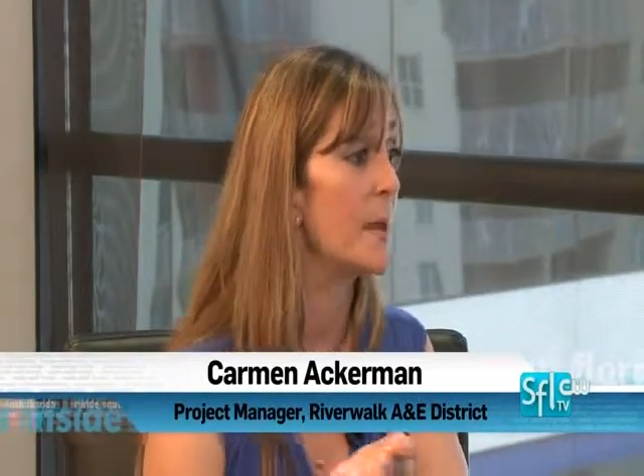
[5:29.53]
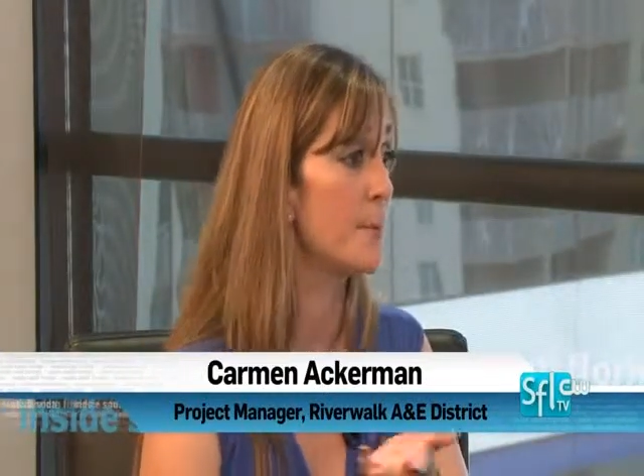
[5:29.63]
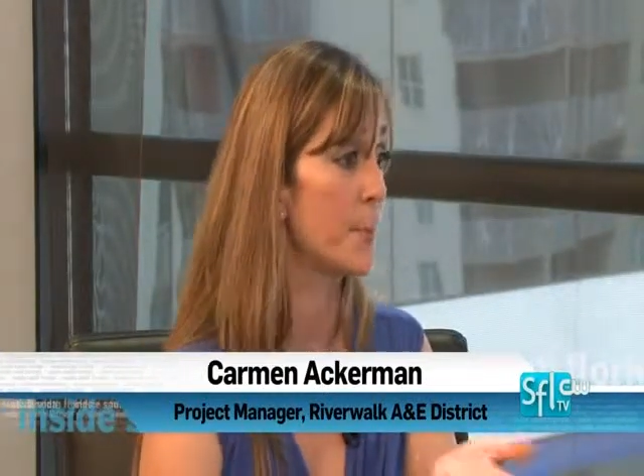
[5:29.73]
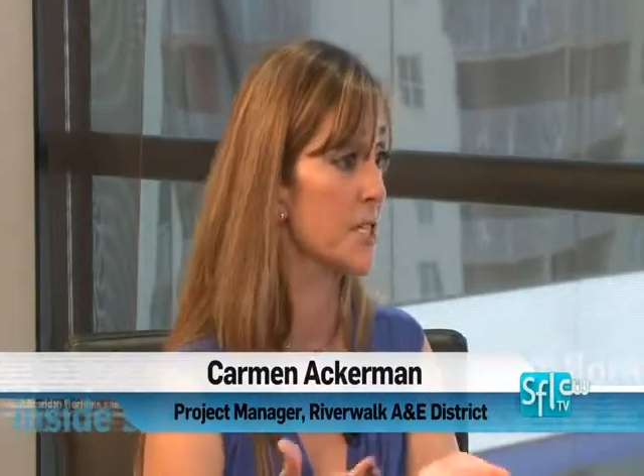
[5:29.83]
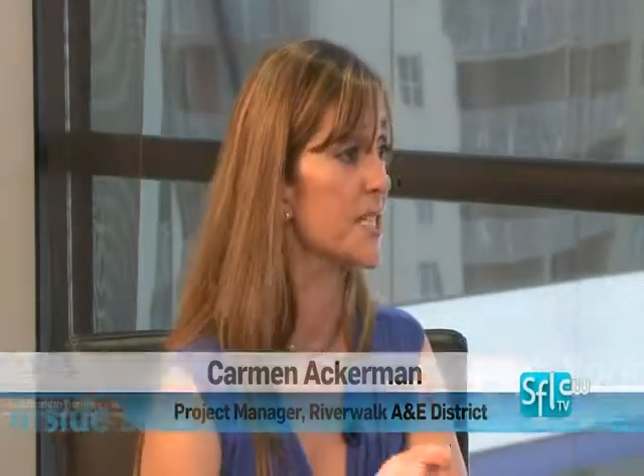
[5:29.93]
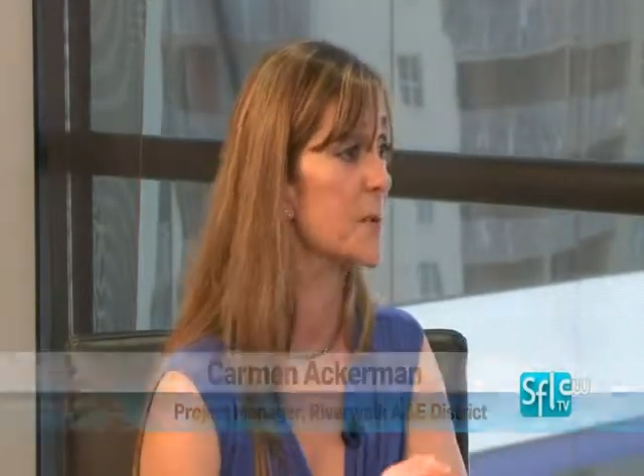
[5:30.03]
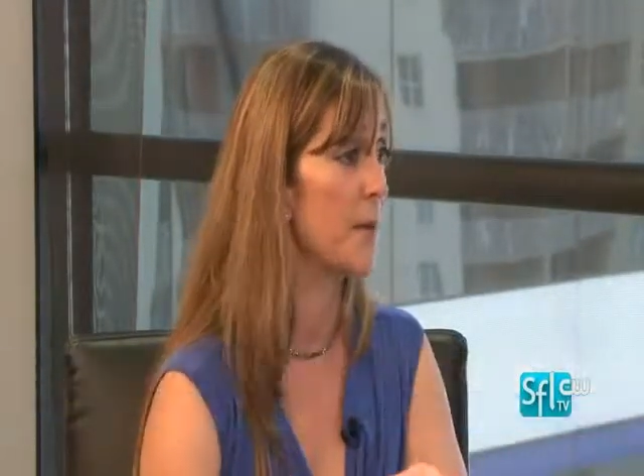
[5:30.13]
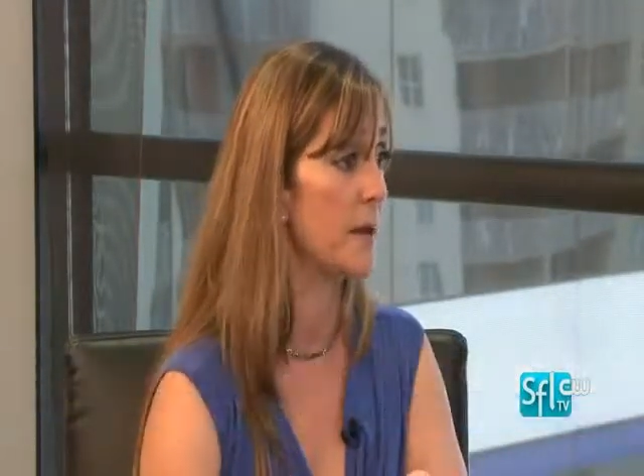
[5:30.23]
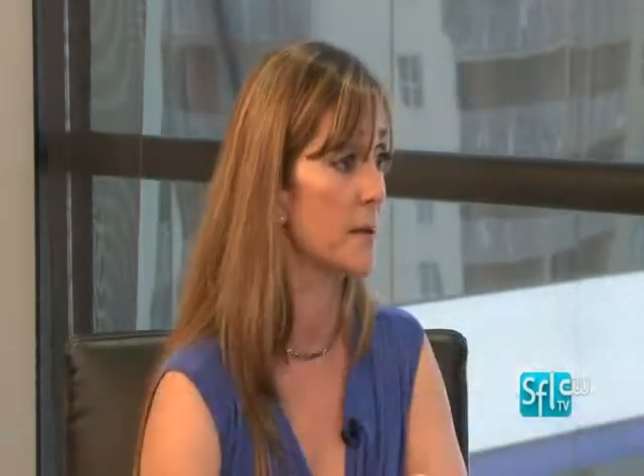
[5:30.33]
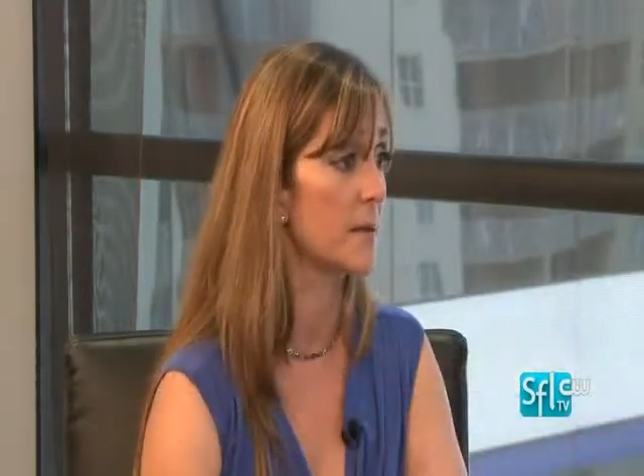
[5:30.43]
and
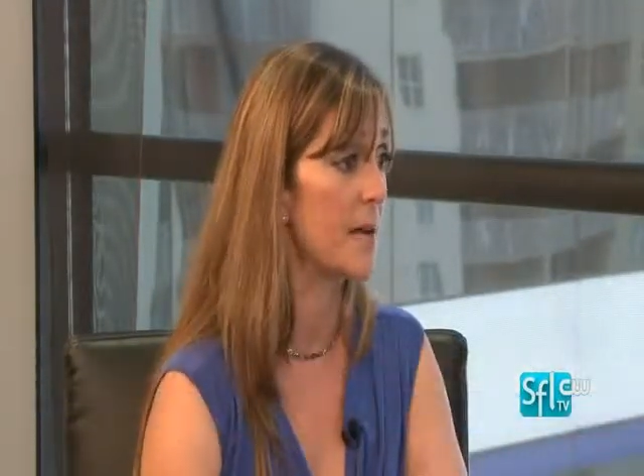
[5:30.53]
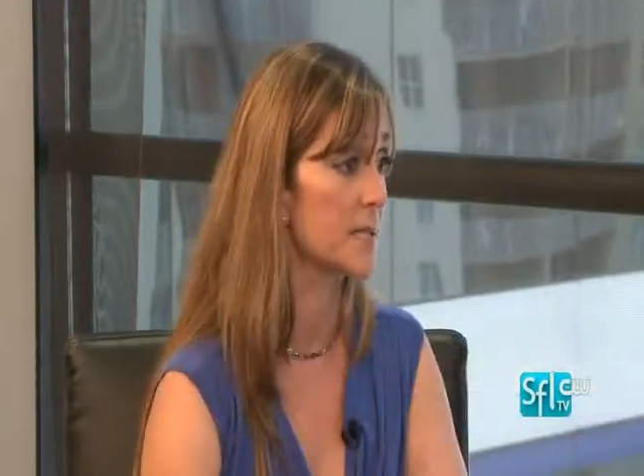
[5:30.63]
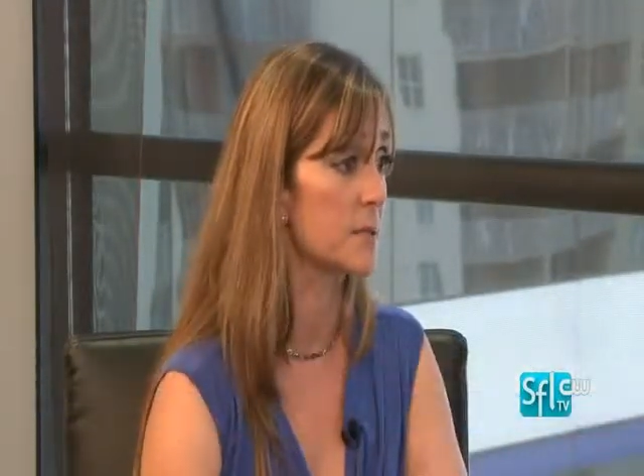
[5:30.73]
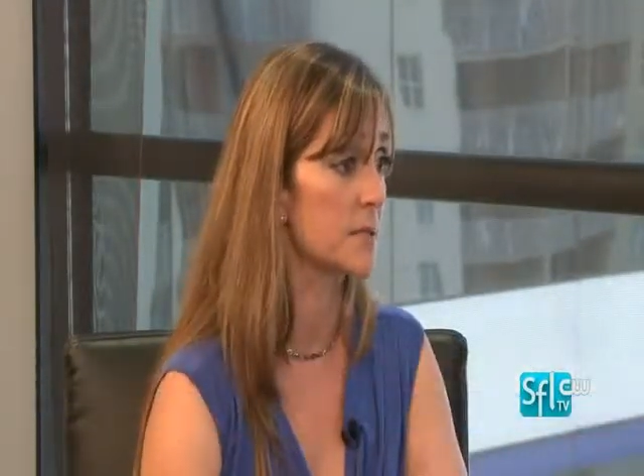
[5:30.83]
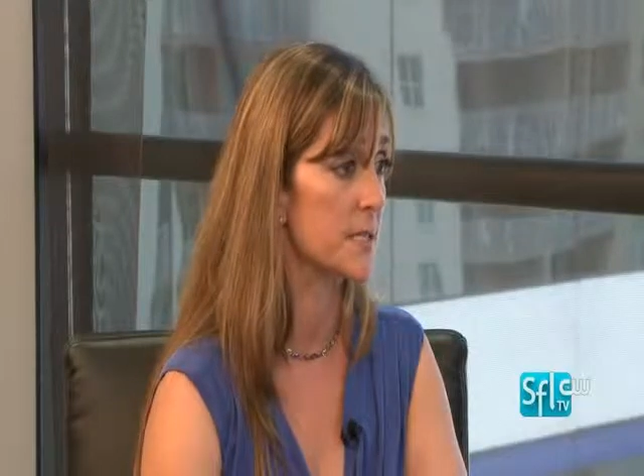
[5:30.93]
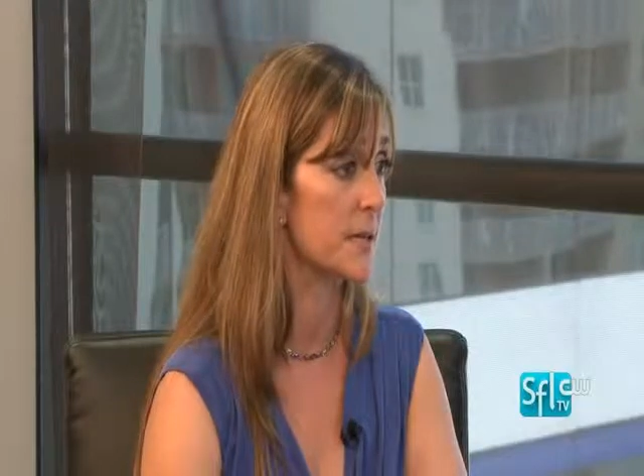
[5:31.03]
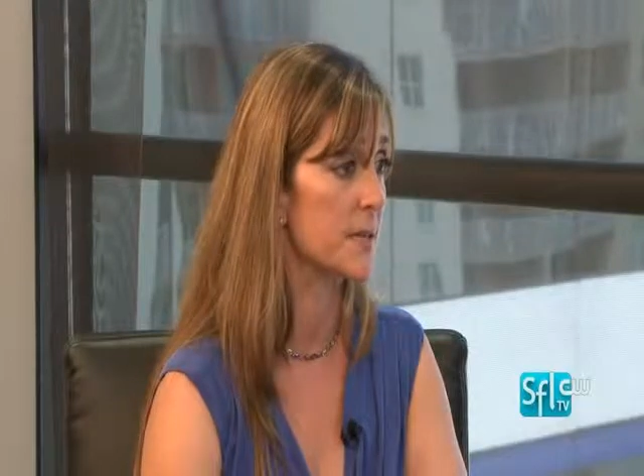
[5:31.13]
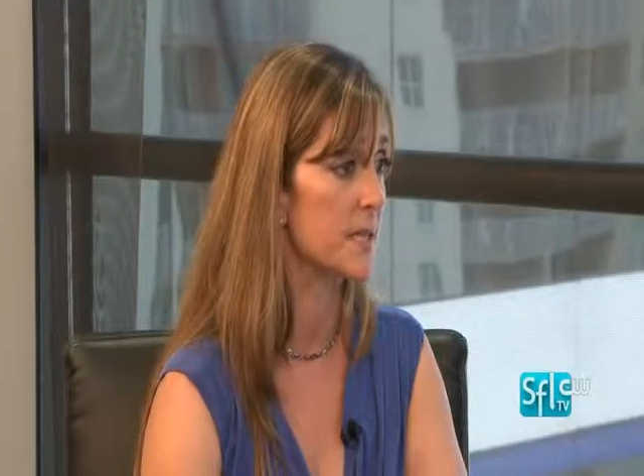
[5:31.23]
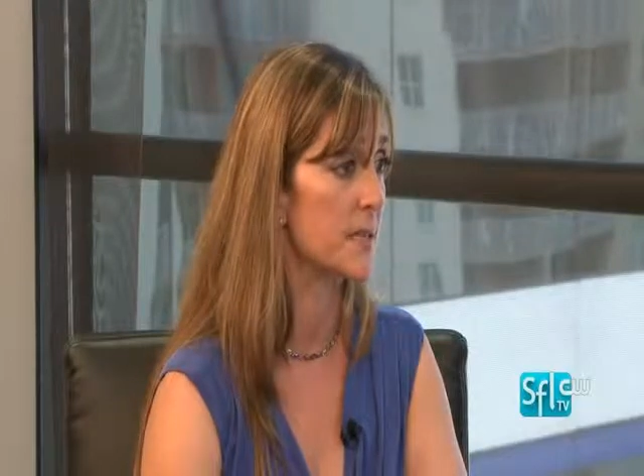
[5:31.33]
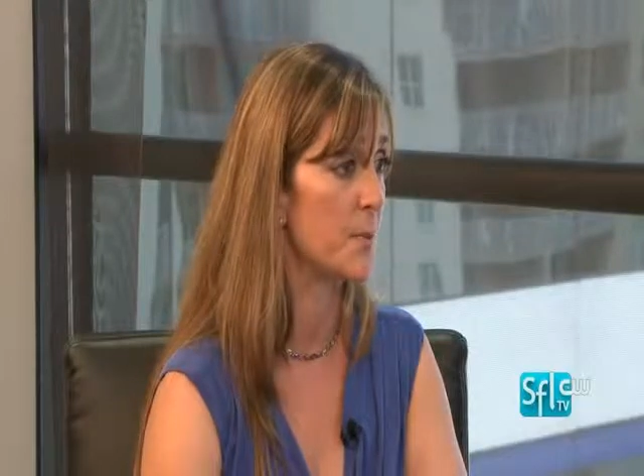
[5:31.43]
participate in the classical
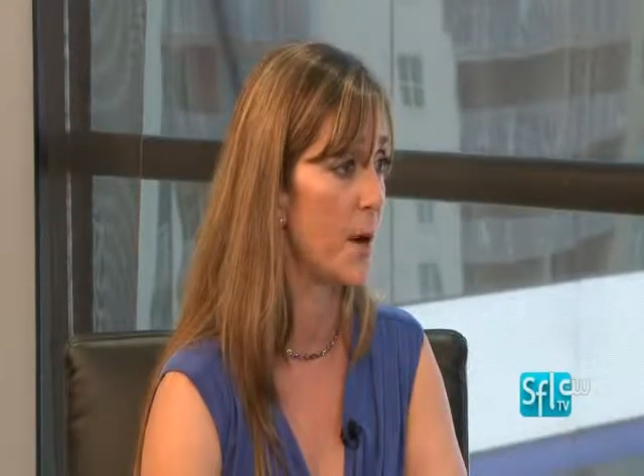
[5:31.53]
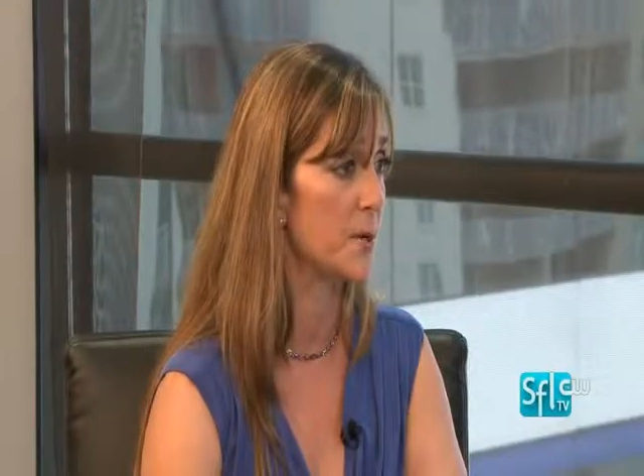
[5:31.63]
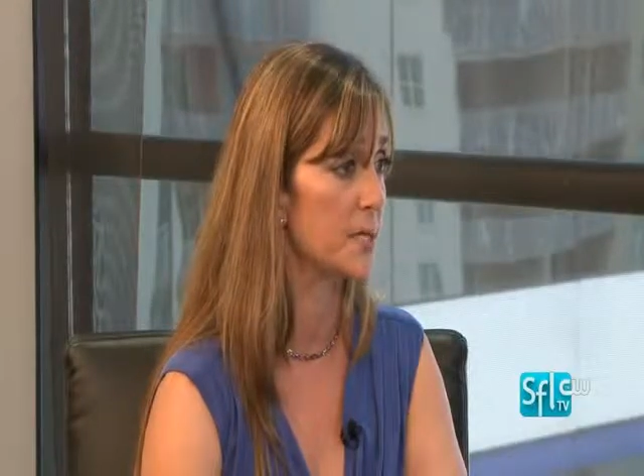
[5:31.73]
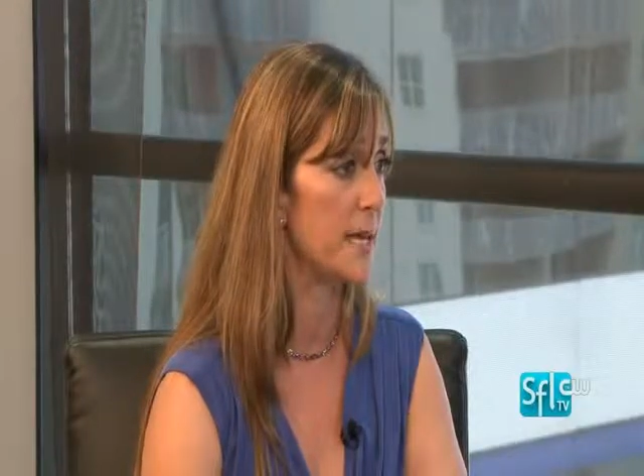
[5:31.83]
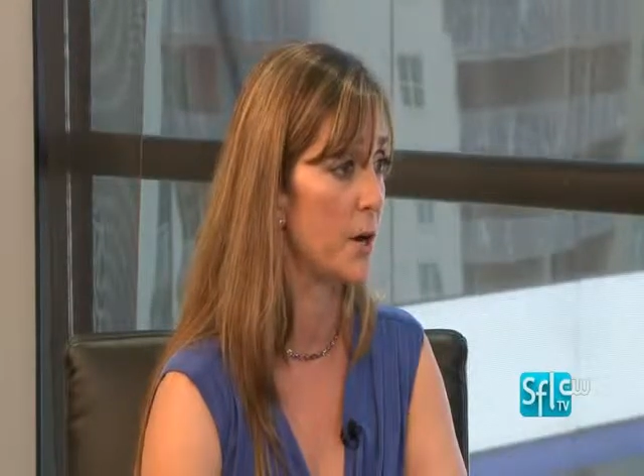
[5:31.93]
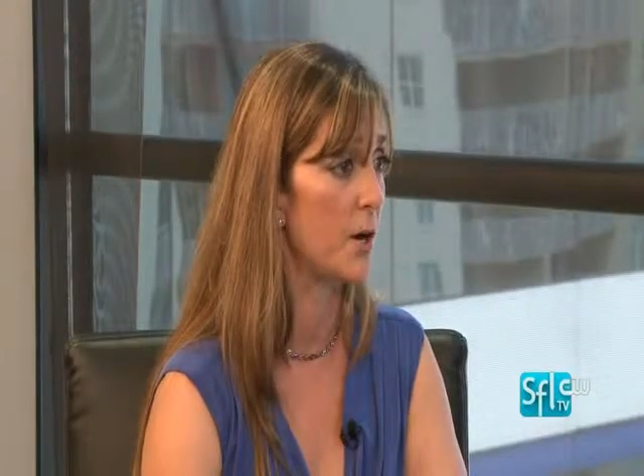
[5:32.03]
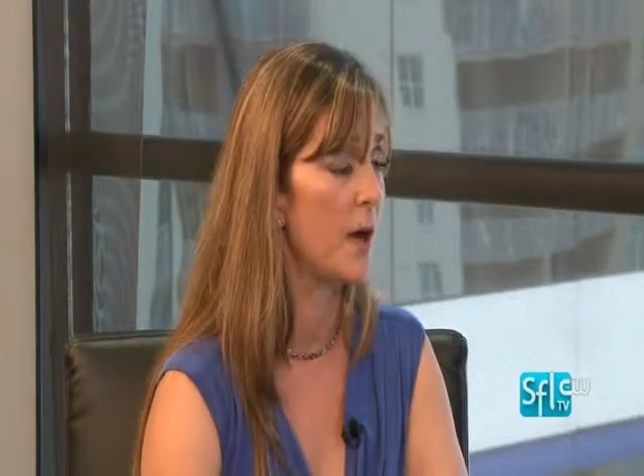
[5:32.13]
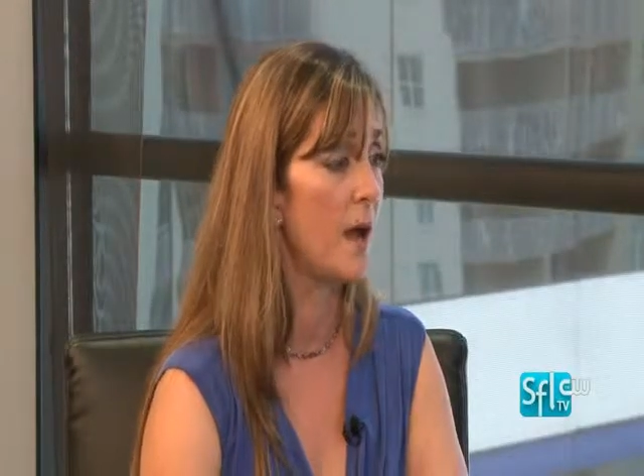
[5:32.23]
series at the Broward Center.